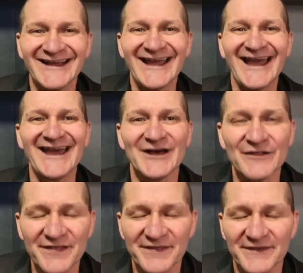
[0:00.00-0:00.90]

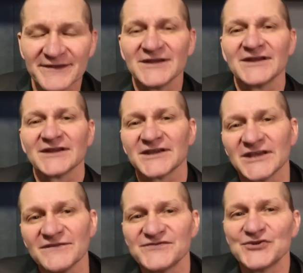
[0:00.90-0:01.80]
Health
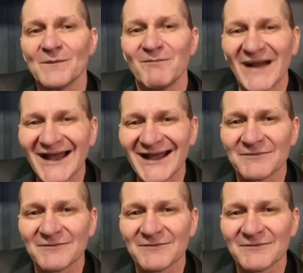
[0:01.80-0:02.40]
gives you back